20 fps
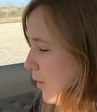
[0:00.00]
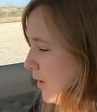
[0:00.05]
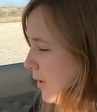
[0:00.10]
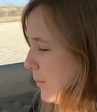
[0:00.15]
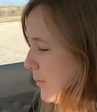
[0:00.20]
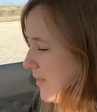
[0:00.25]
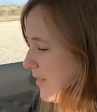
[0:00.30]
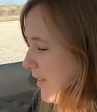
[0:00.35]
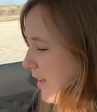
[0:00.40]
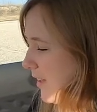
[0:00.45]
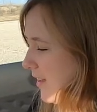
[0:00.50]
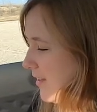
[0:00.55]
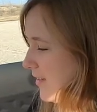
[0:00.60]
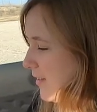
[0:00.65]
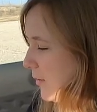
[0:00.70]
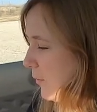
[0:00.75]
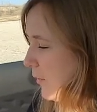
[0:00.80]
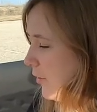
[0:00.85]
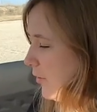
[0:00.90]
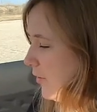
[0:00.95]
William
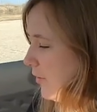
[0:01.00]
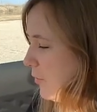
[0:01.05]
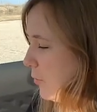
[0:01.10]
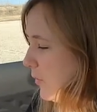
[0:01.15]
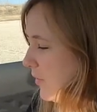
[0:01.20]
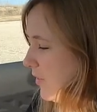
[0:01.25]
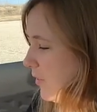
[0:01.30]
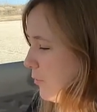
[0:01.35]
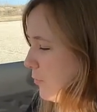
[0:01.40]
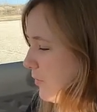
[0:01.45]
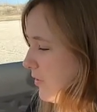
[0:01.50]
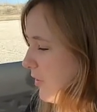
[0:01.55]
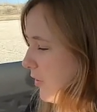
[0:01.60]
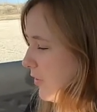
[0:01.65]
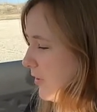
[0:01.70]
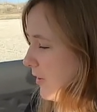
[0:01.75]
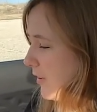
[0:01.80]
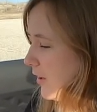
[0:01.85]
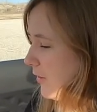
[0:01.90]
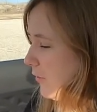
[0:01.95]
says, I'm curious what this would
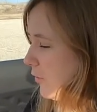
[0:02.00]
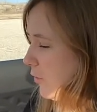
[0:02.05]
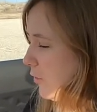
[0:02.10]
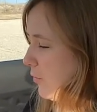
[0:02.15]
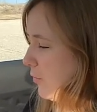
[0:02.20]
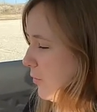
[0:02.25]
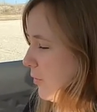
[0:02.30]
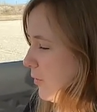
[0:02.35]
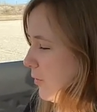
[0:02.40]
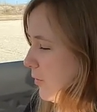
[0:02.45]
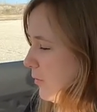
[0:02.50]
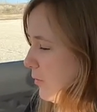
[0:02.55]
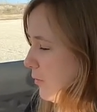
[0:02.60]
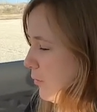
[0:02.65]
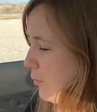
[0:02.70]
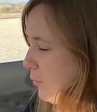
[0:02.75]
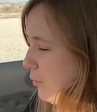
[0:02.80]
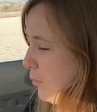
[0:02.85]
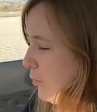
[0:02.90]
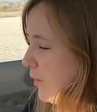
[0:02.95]
sound like if you,
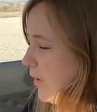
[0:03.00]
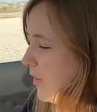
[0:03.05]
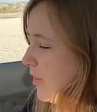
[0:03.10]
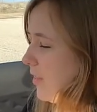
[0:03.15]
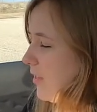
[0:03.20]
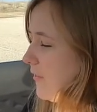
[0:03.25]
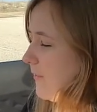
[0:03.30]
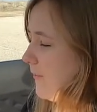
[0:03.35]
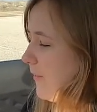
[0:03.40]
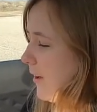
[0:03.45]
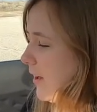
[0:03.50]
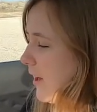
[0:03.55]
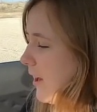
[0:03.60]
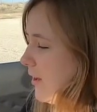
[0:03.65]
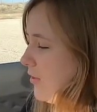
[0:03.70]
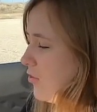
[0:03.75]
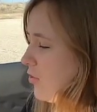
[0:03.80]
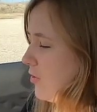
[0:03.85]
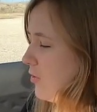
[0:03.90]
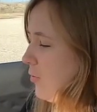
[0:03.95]
with the fake
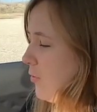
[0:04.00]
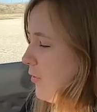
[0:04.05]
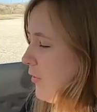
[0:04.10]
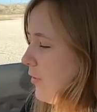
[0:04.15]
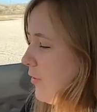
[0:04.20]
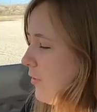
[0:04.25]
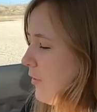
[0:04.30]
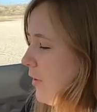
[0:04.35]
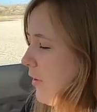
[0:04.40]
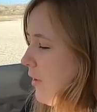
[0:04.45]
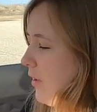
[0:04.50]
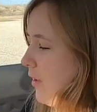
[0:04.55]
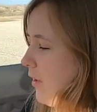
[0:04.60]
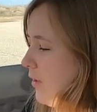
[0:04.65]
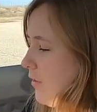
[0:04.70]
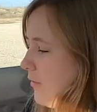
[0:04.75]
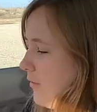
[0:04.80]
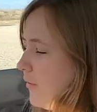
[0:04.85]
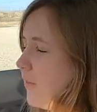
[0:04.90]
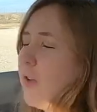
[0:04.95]
engine noise,
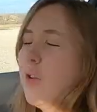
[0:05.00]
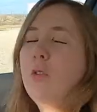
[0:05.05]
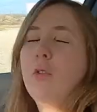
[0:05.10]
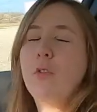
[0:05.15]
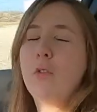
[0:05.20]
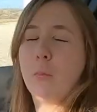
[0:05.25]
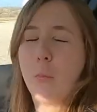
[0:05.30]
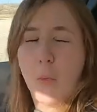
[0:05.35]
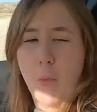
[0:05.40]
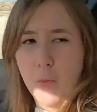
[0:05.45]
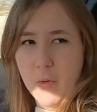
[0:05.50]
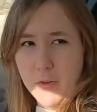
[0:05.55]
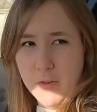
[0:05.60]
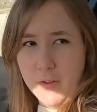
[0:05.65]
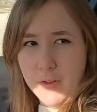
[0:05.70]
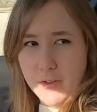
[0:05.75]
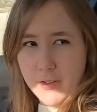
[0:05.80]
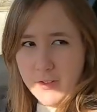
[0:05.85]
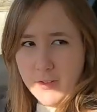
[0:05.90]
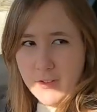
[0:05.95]
fuse
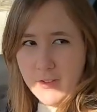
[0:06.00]
pulled.